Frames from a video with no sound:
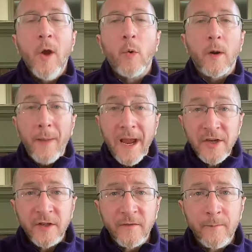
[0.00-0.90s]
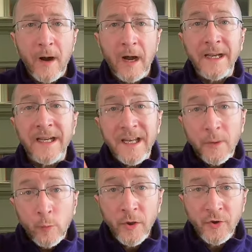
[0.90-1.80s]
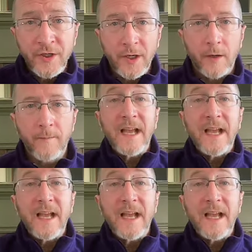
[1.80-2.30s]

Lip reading: where a patient of mine in a wheelchair